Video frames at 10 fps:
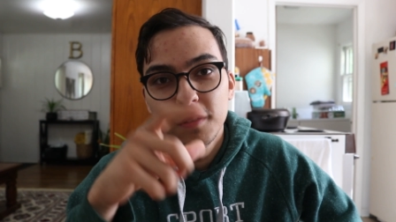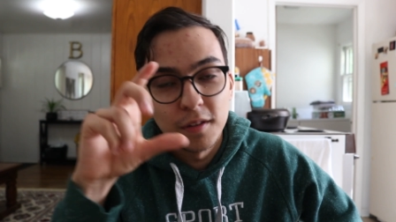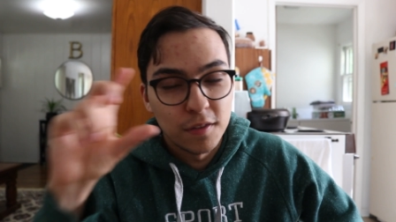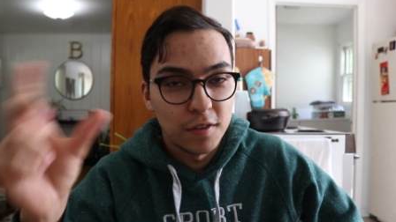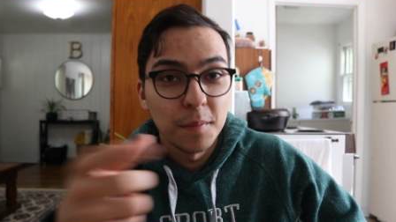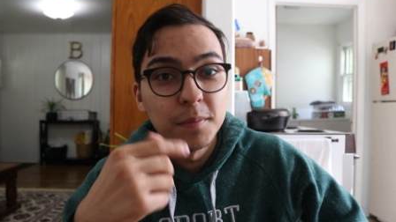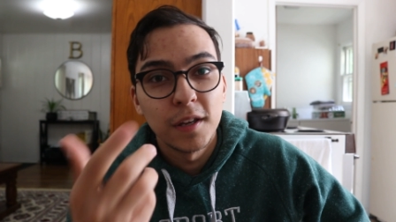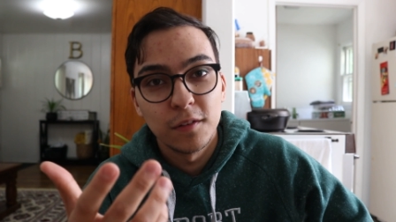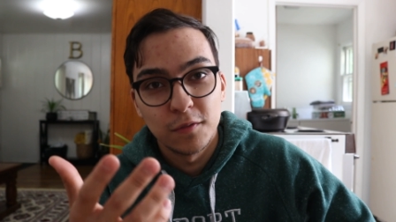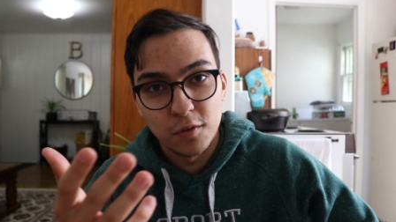the
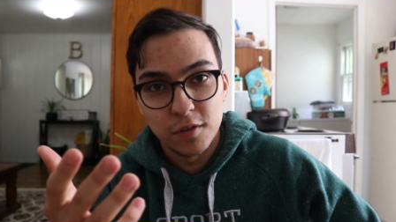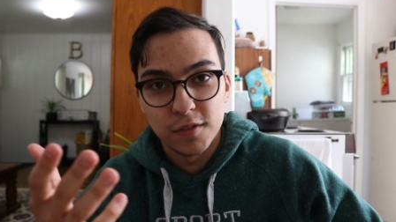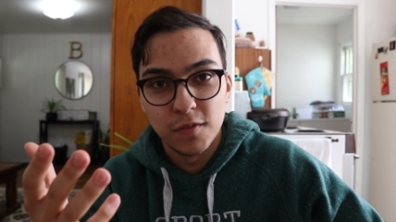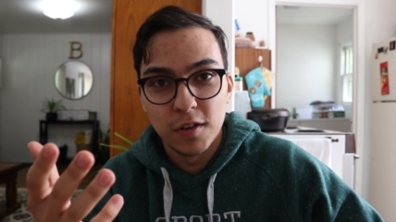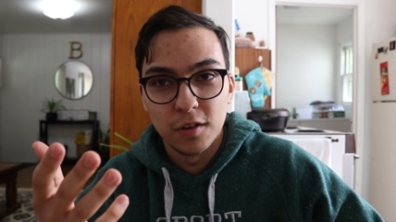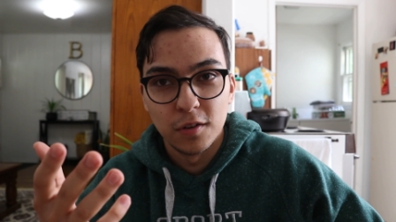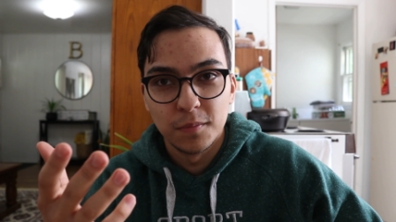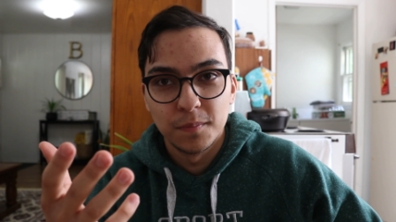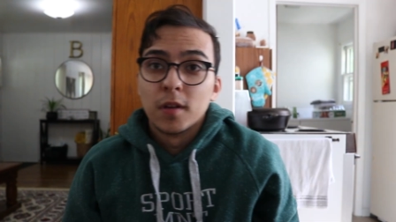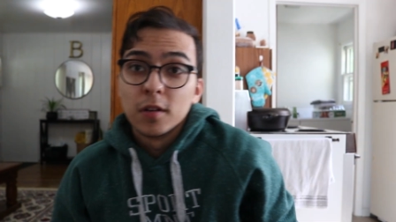thumbnail for this video
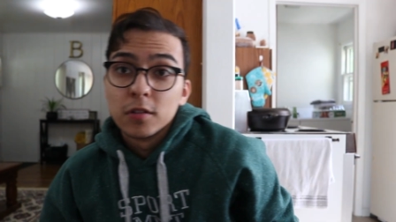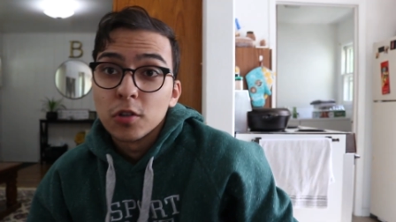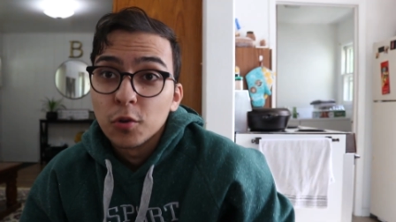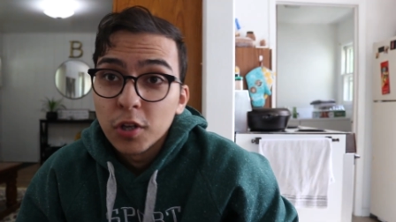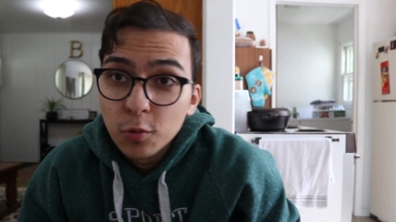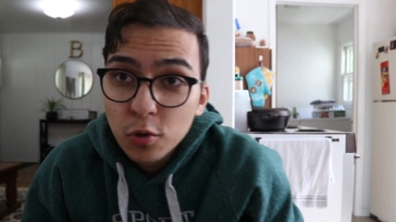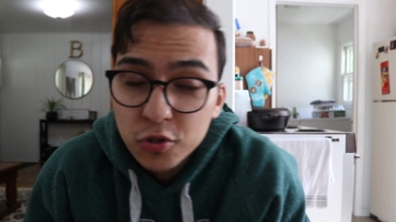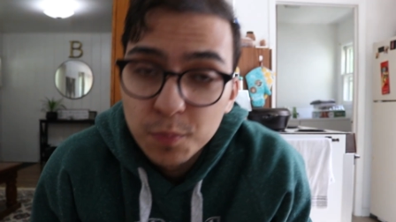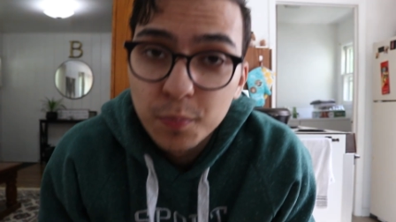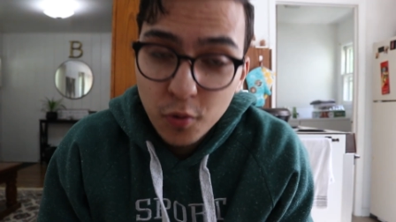so he
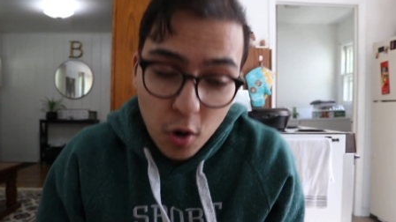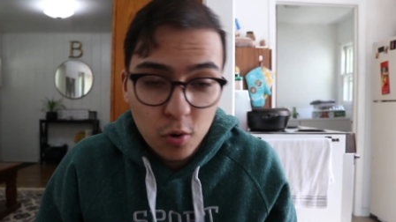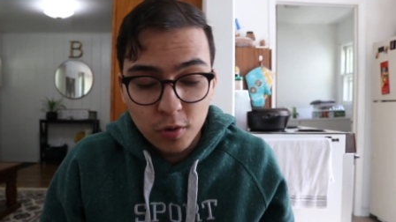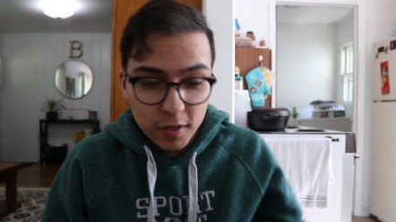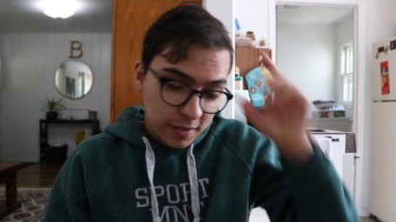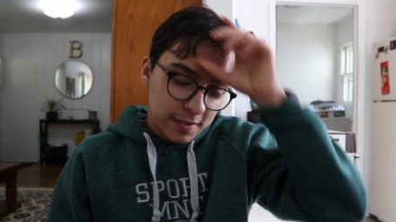was broke, he